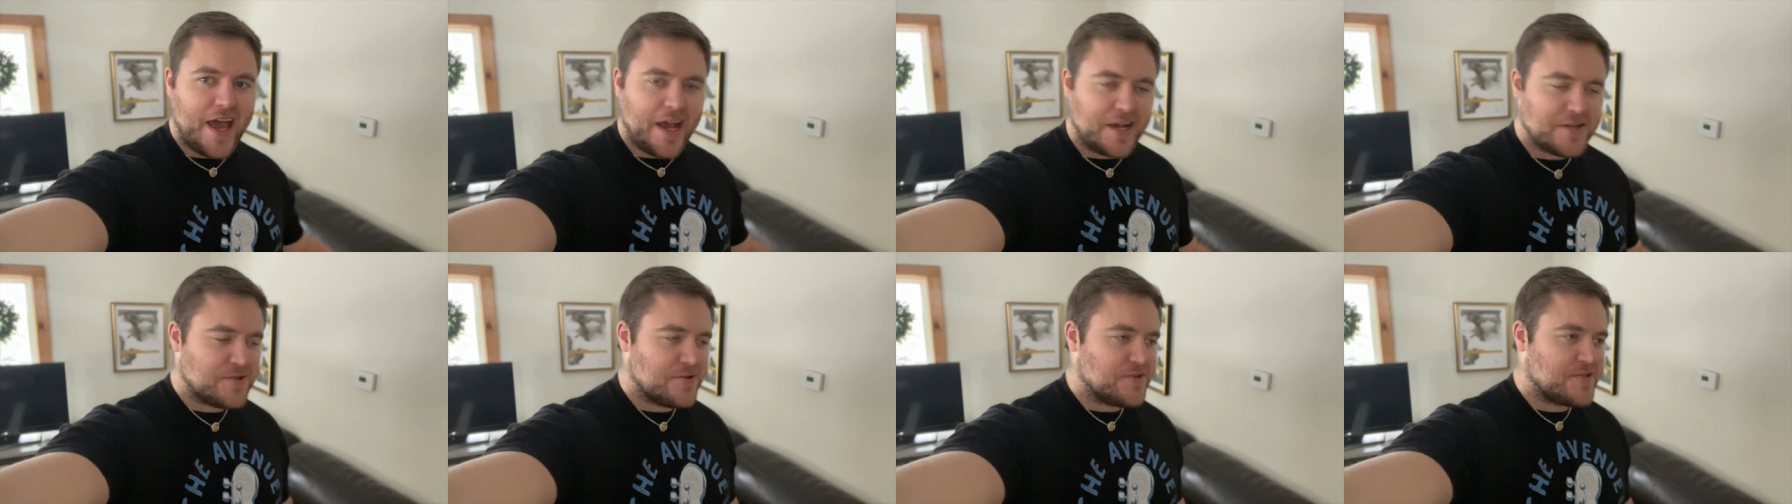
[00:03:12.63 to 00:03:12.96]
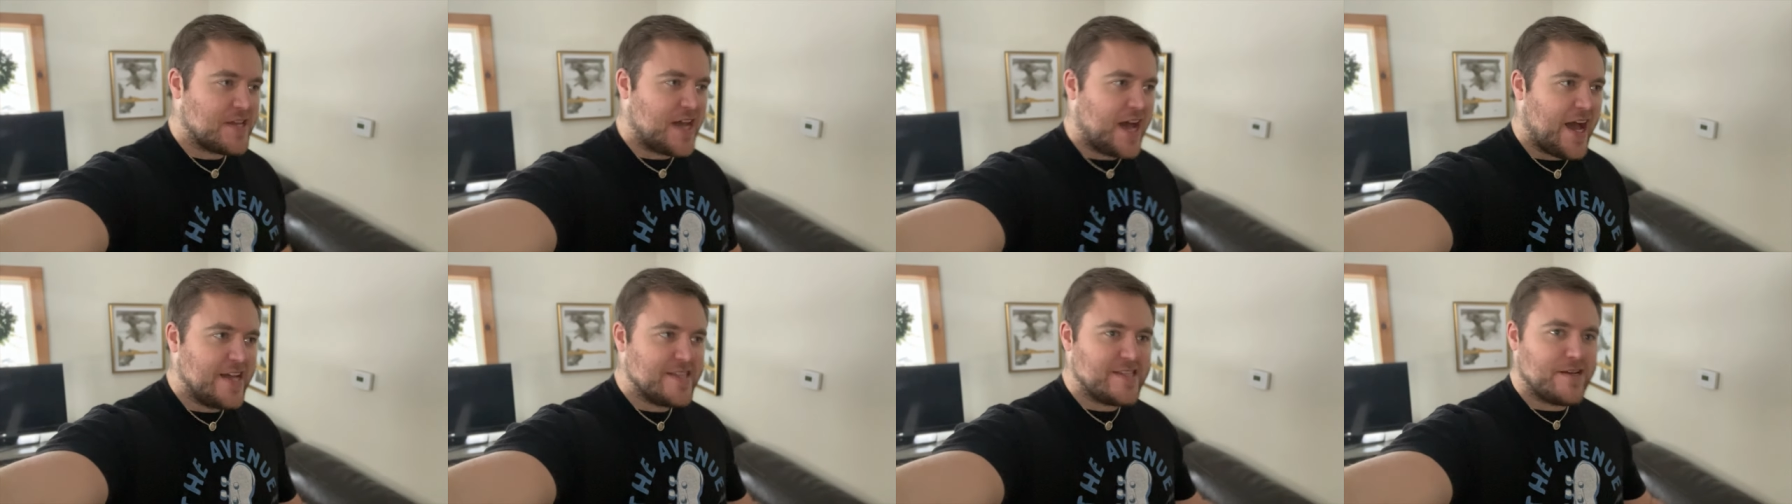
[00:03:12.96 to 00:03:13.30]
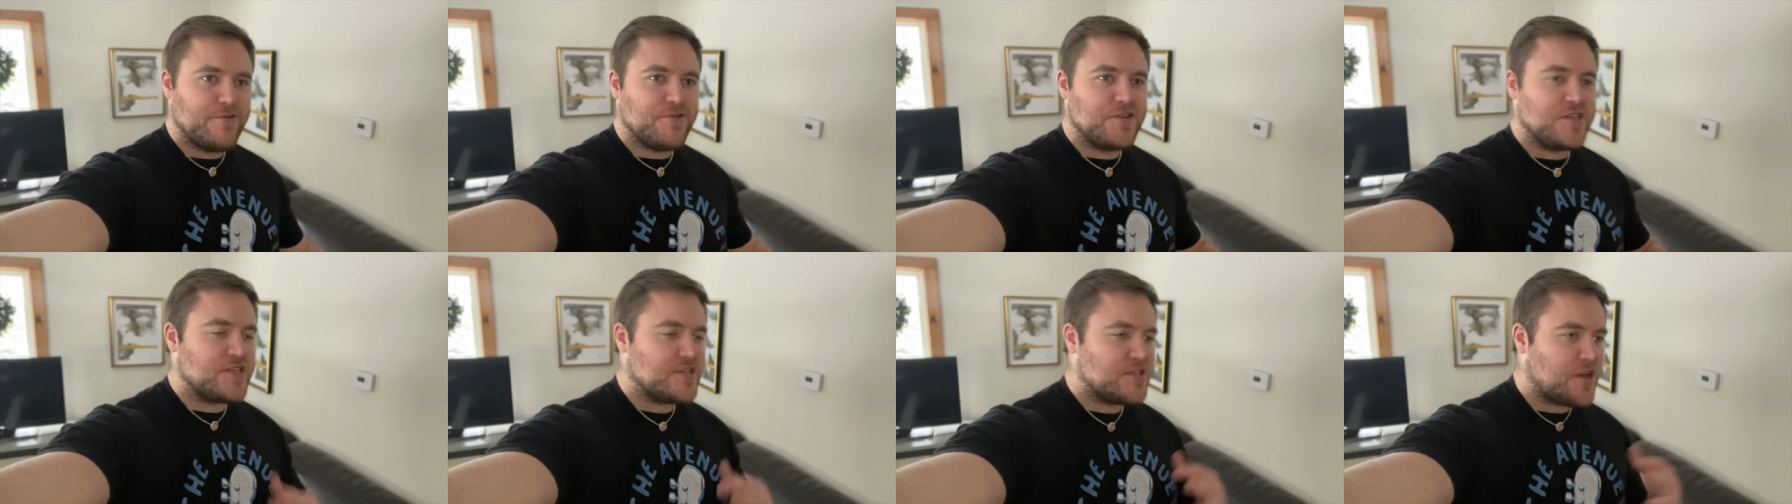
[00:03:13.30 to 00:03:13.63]
exercise, I
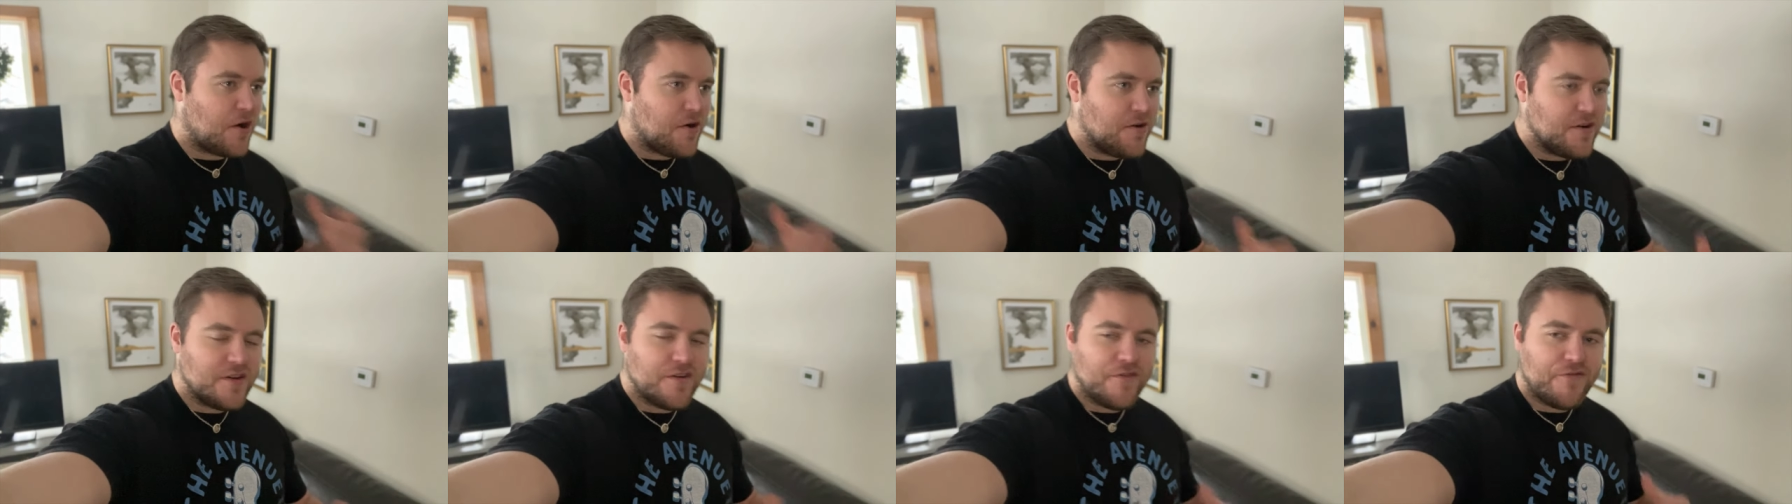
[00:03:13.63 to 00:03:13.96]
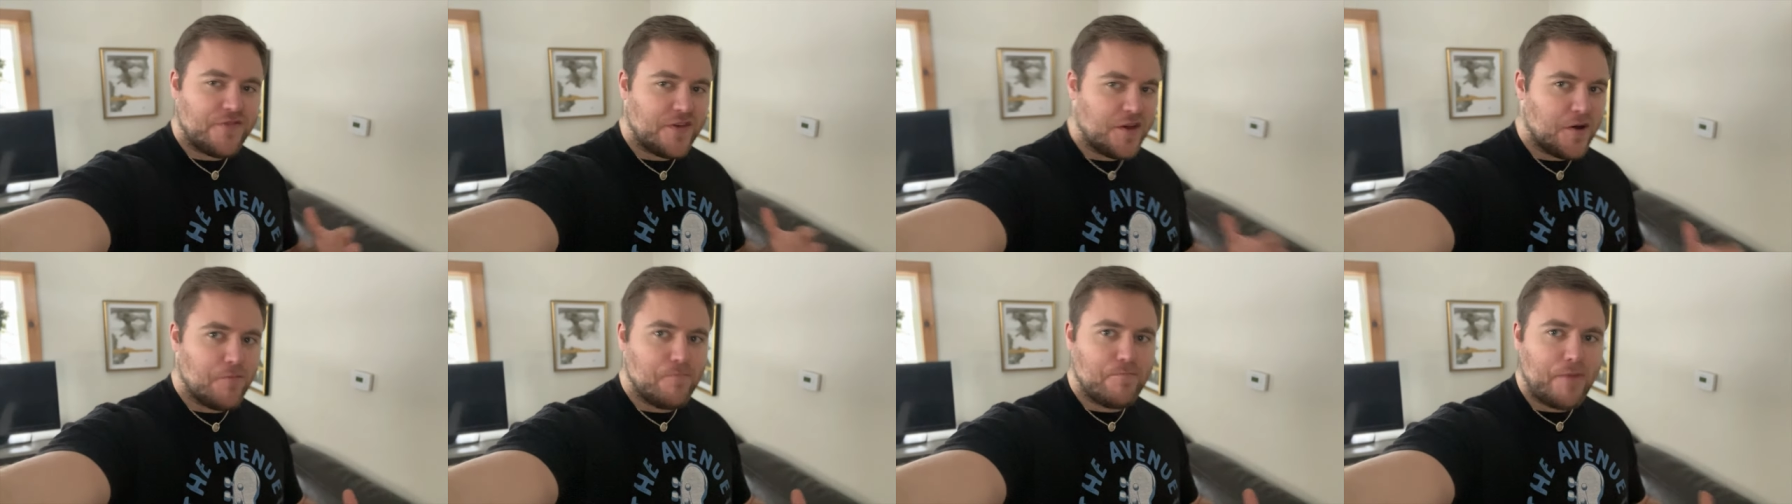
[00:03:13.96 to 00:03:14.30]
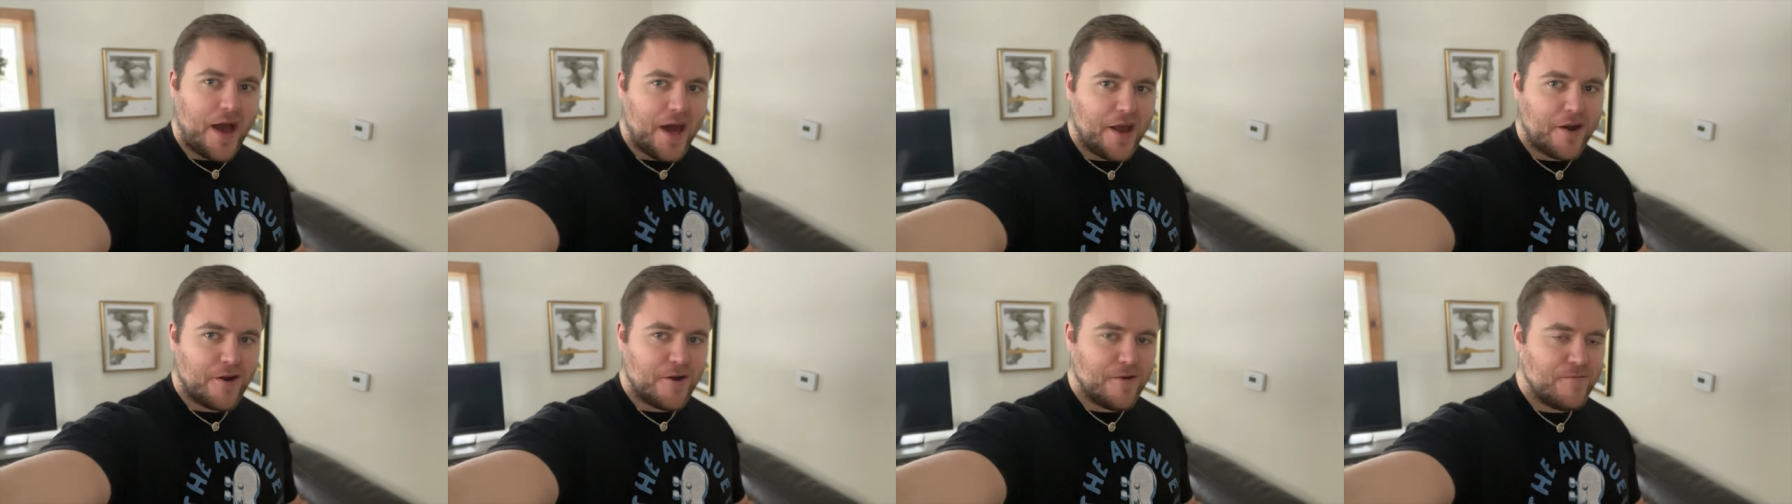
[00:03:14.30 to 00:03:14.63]
was starting to feel
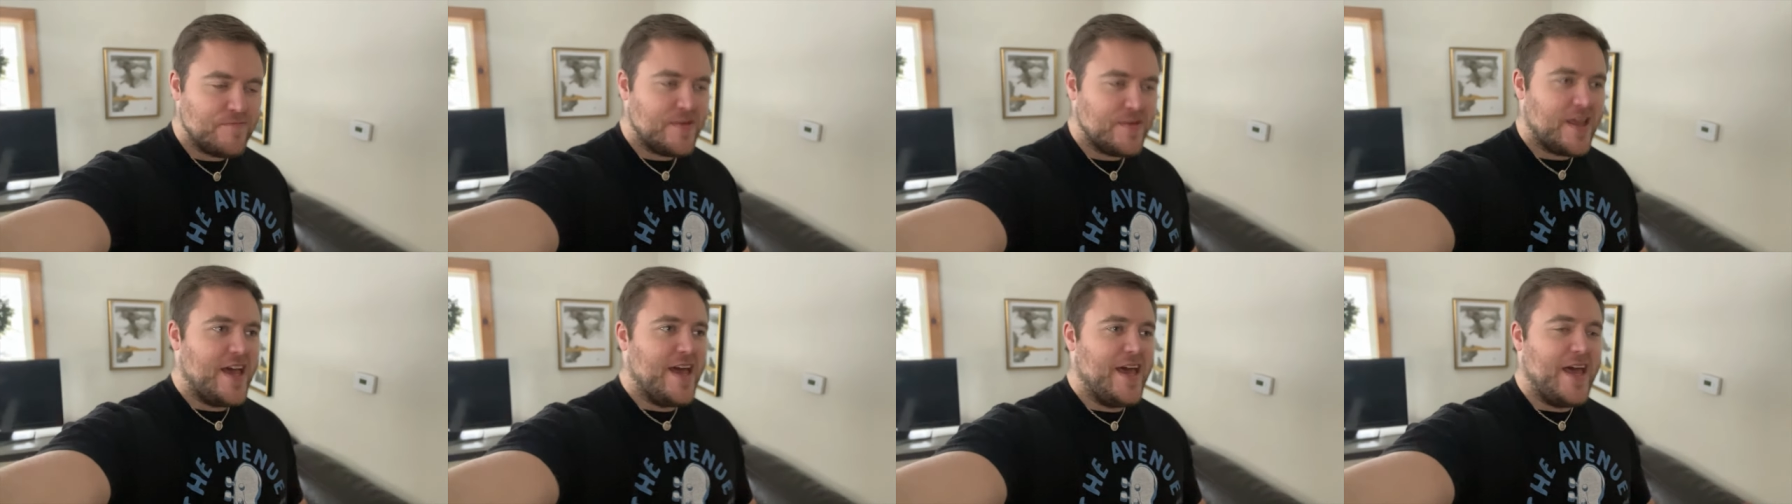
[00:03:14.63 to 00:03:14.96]
better.